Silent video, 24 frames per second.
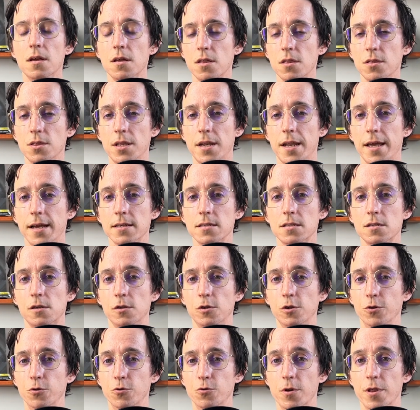The next
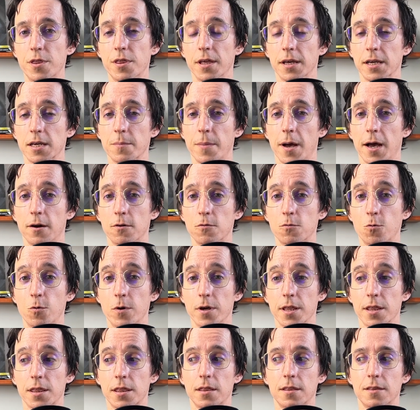clue to think about
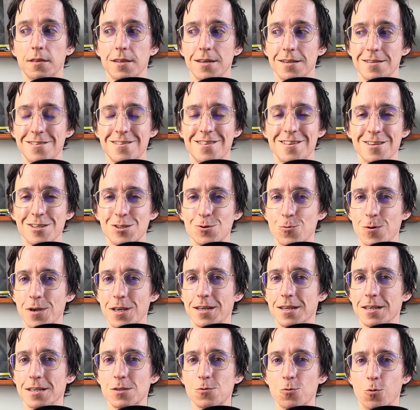with, is this
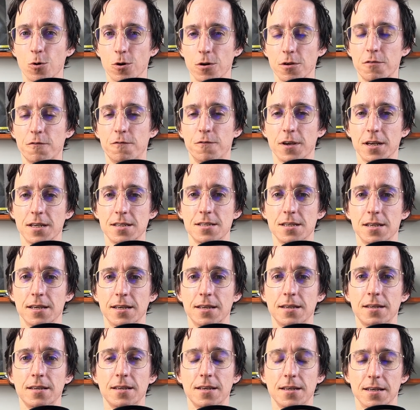weakness worth
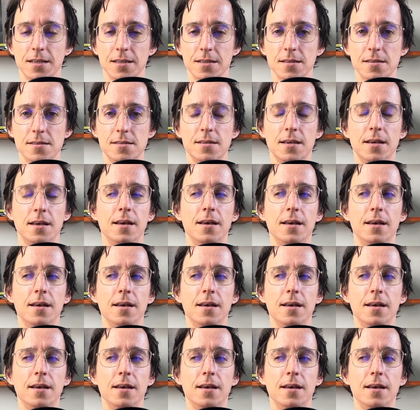fixing, is,